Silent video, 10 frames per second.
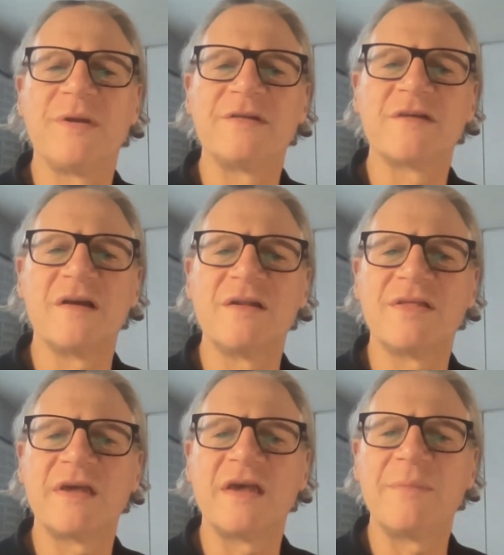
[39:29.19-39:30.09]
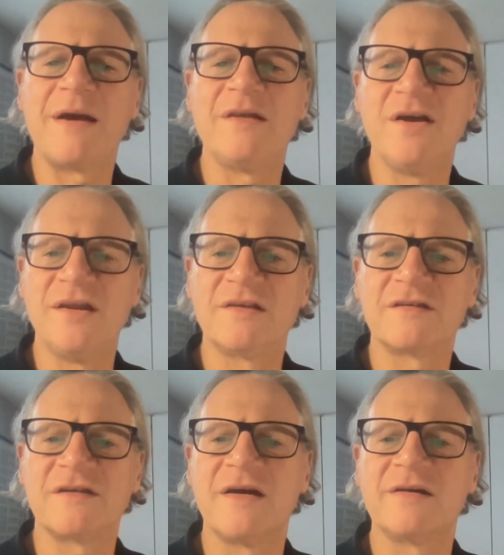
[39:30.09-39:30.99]
but I started thinking about learning
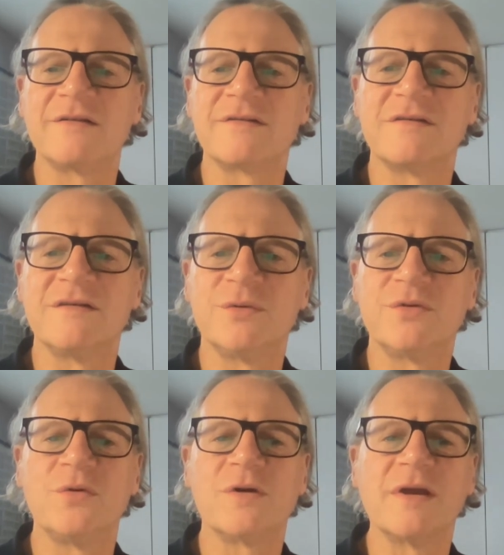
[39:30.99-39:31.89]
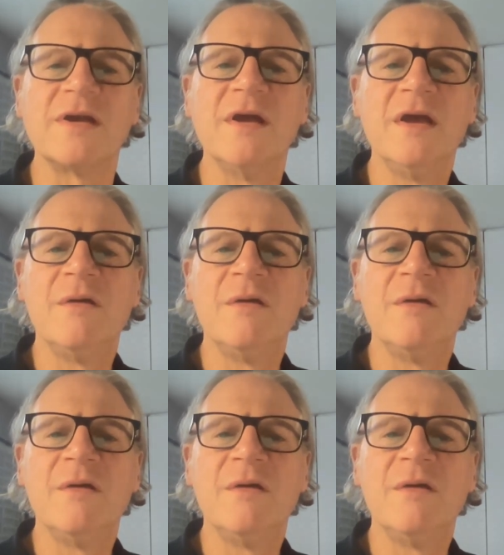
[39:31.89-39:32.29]
styles as you were talking,